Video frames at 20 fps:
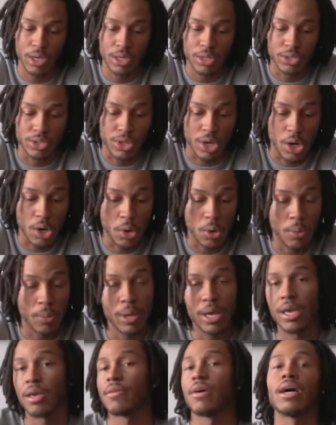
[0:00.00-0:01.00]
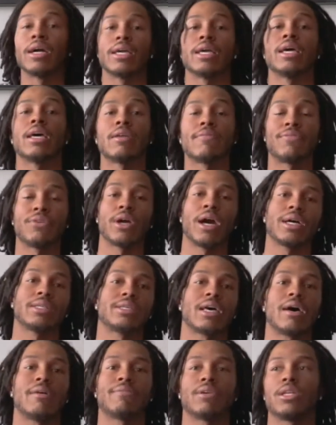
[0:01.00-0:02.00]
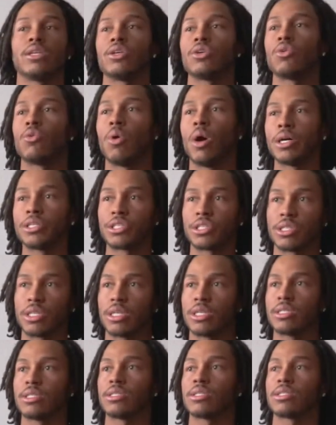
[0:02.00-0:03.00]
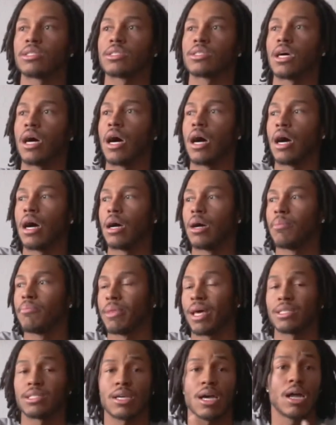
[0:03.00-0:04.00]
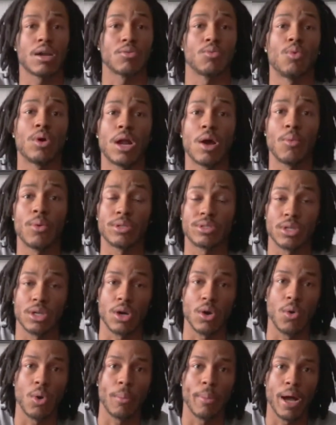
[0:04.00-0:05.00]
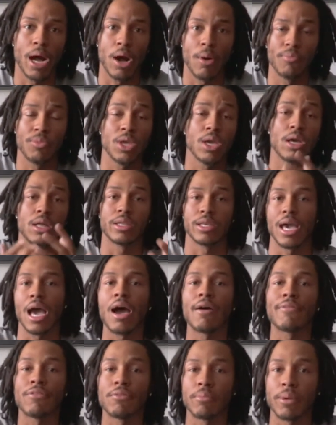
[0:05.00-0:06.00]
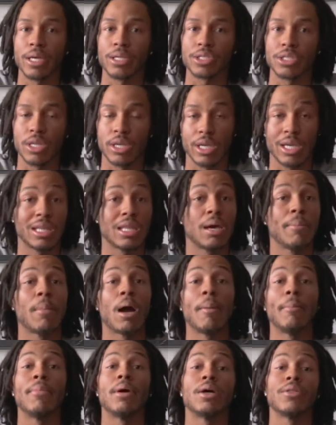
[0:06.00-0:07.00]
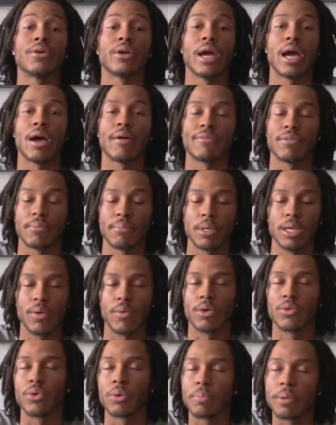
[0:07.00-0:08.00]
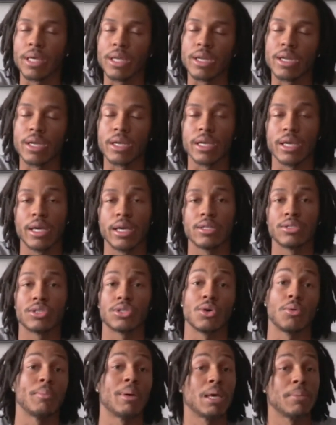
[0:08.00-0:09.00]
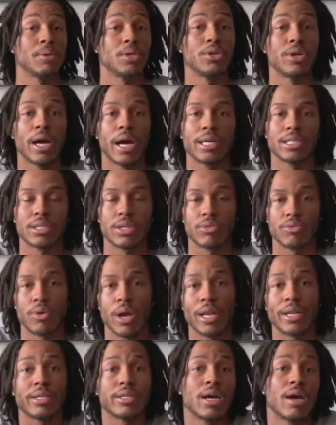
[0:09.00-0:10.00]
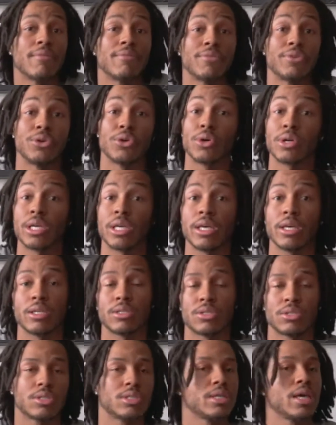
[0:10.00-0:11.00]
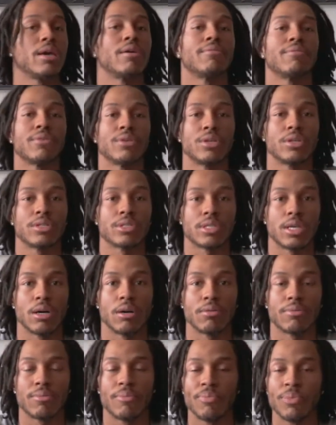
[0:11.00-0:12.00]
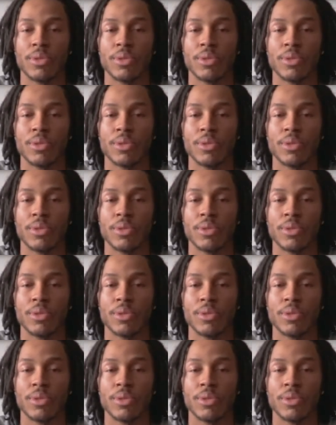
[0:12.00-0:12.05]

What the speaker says: So again, if you guys have any questions, that's kind of what I want to go about. The affirmation, again, that my mother had for me, I want to repeat it again. So maybe you guys can write it down for your kids or say it for yourself.